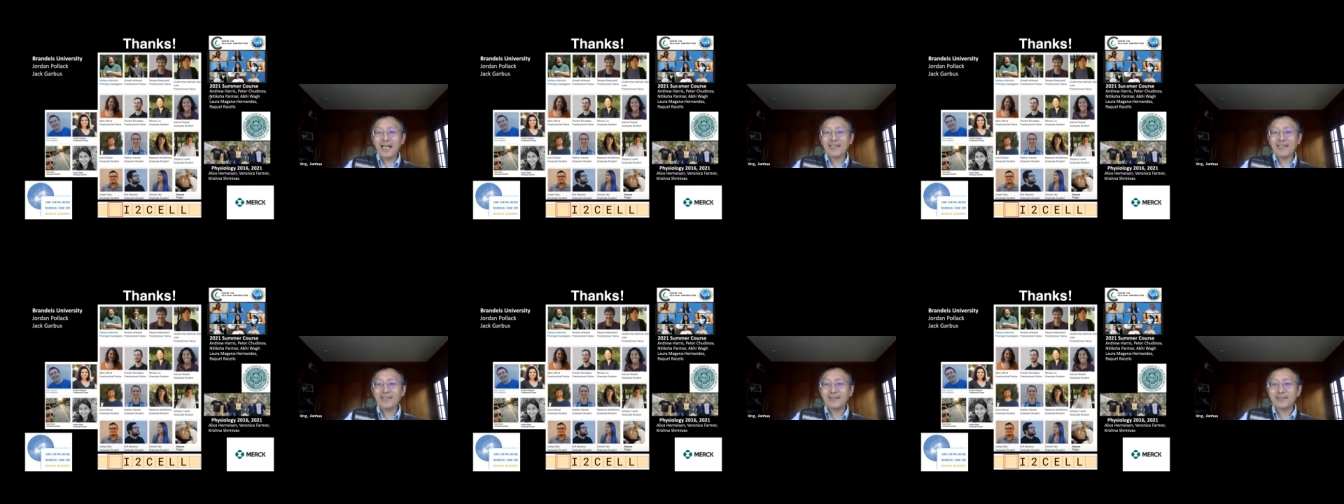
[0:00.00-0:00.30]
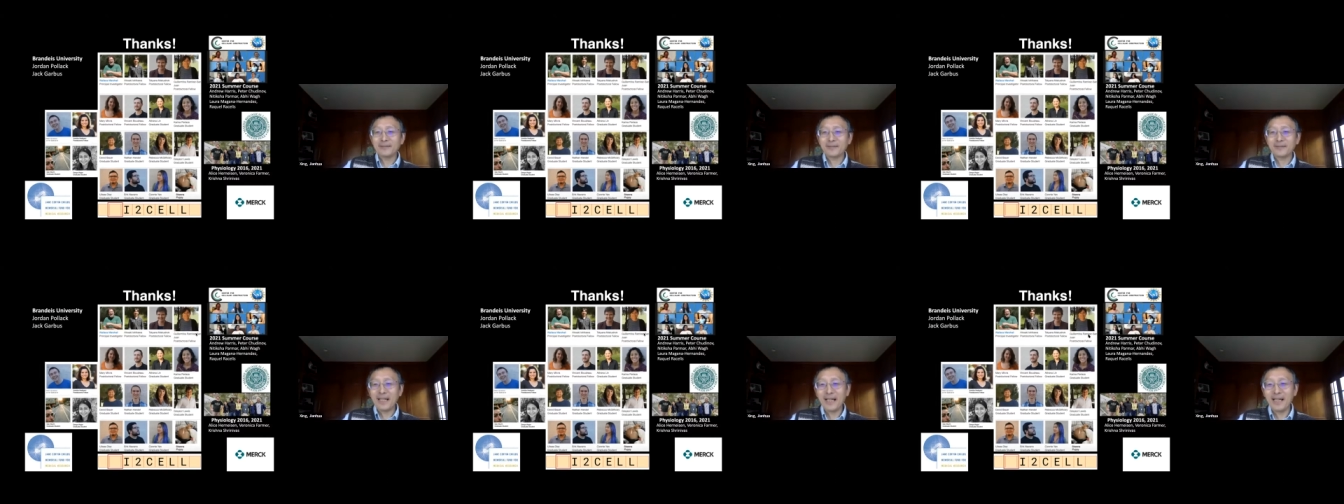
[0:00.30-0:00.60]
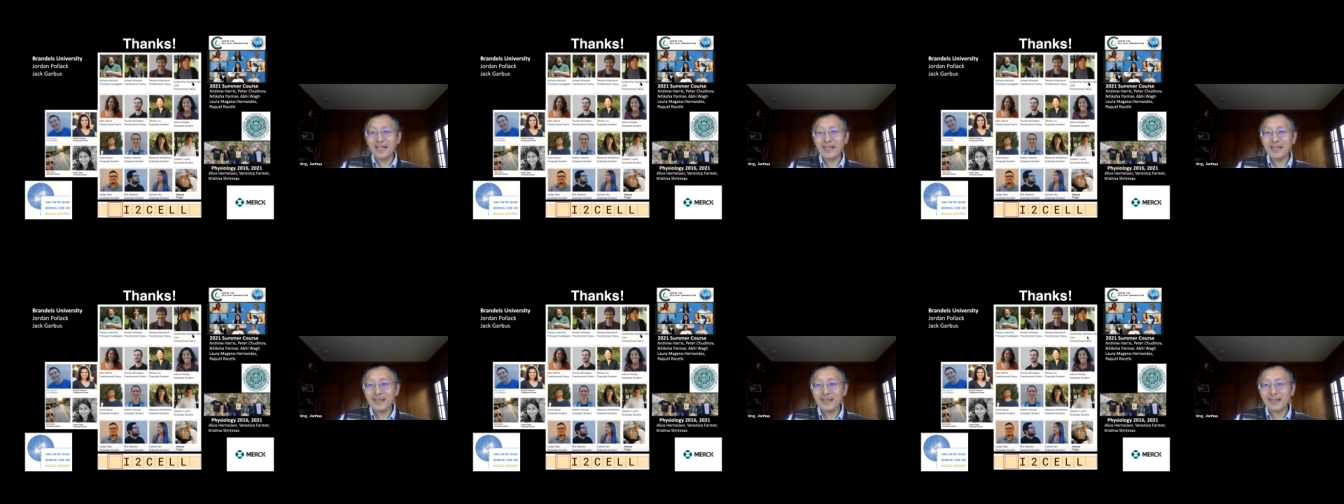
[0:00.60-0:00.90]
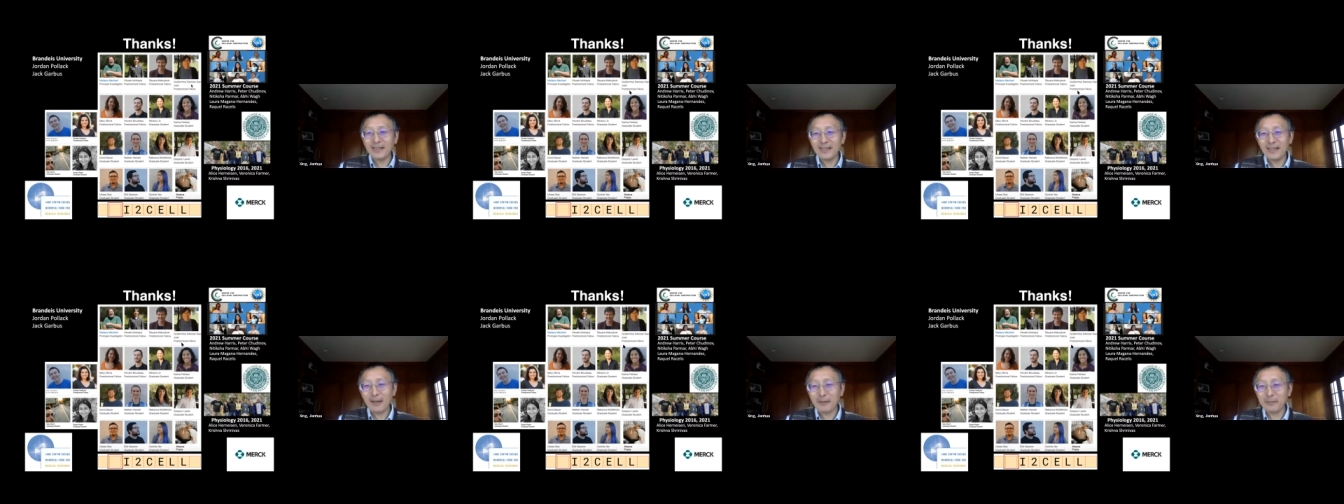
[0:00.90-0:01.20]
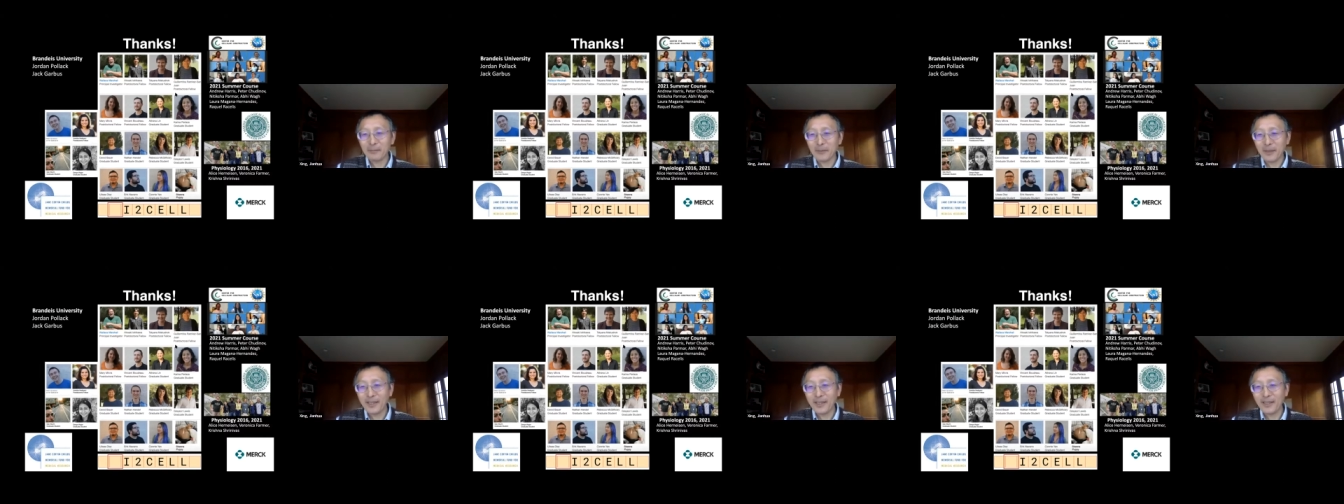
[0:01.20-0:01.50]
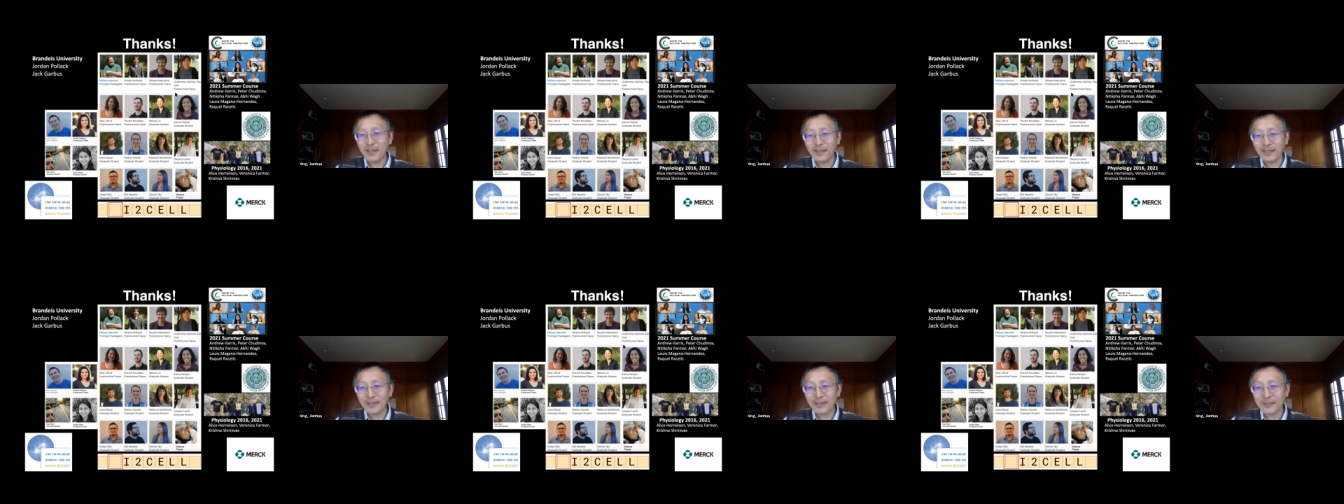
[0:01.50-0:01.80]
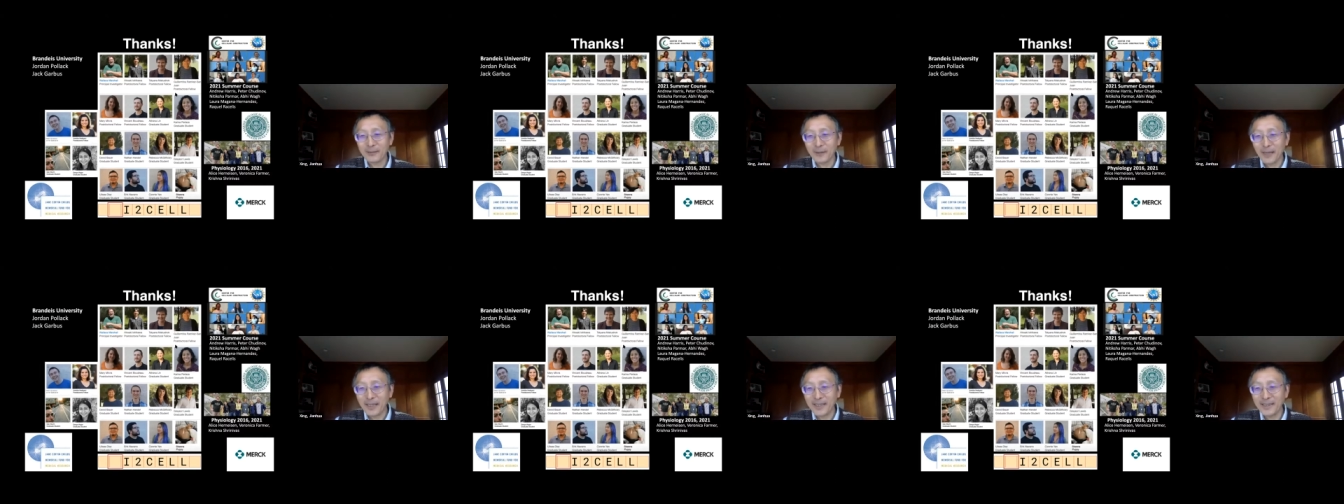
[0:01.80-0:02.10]
engineering uh, uh,
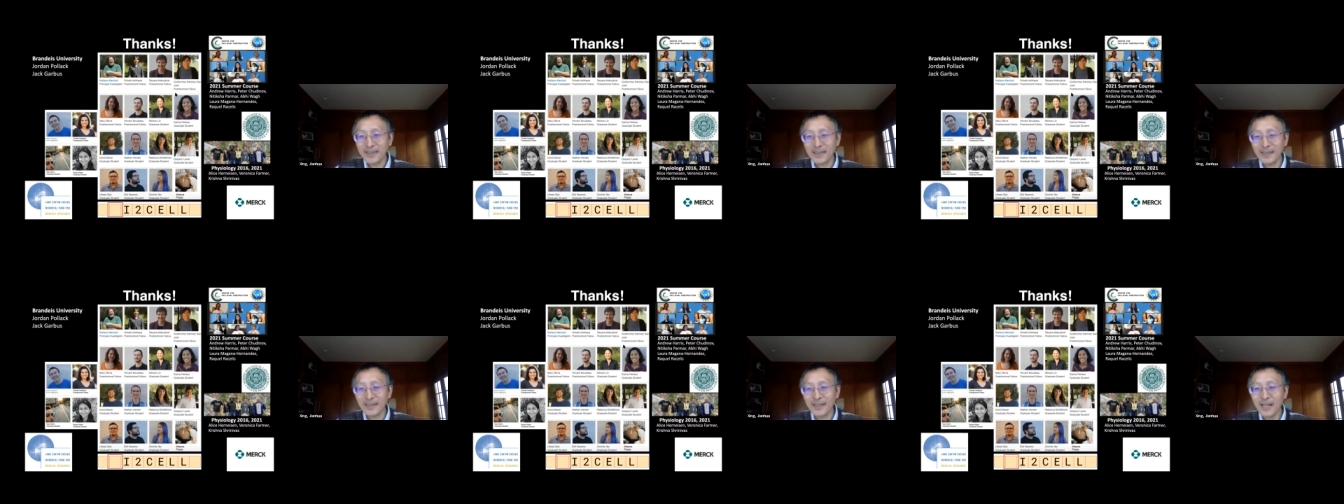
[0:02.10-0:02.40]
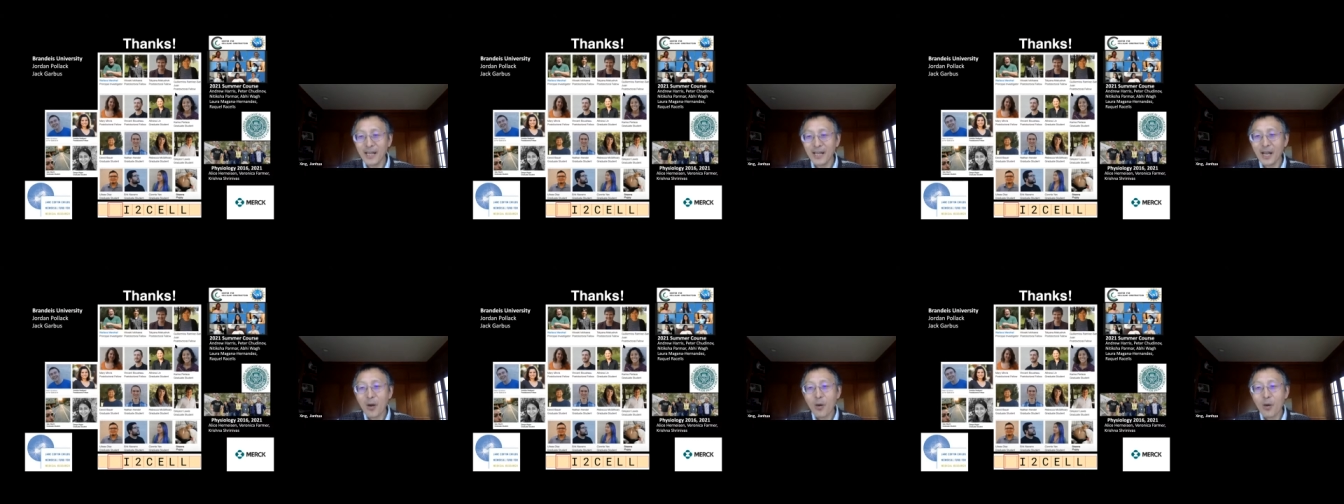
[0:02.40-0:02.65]
control idea.